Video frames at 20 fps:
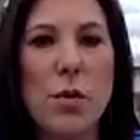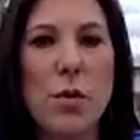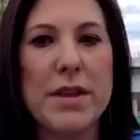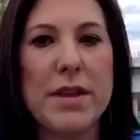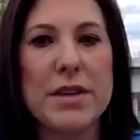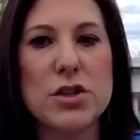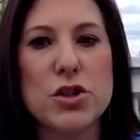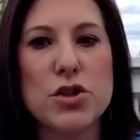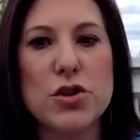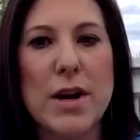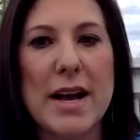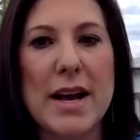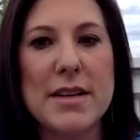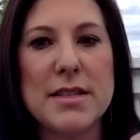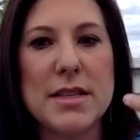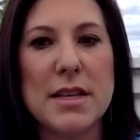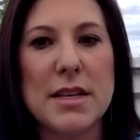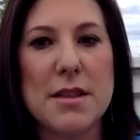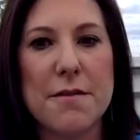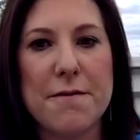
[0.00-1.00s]
you know where
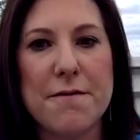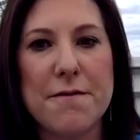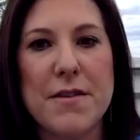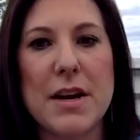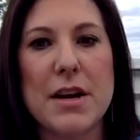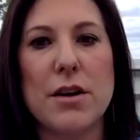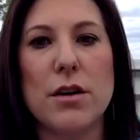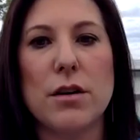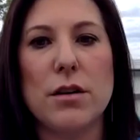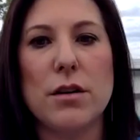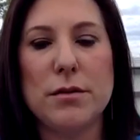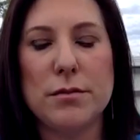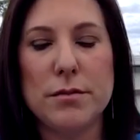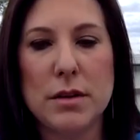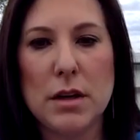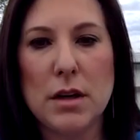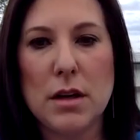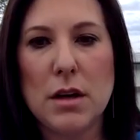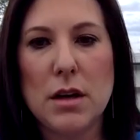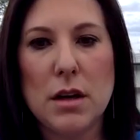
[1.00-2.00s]
that money's going to
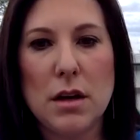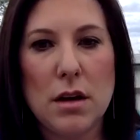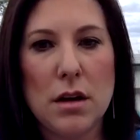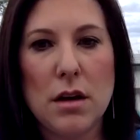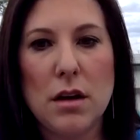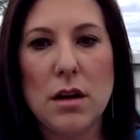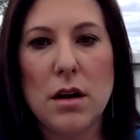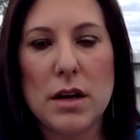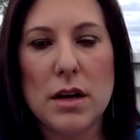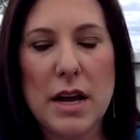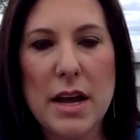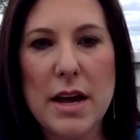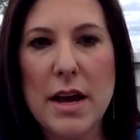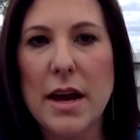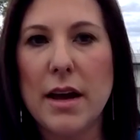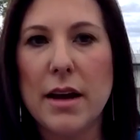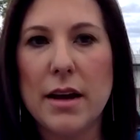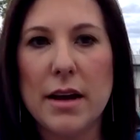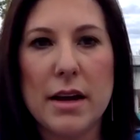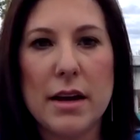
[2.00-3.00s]
go yeah. you
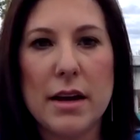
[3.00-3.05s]
know what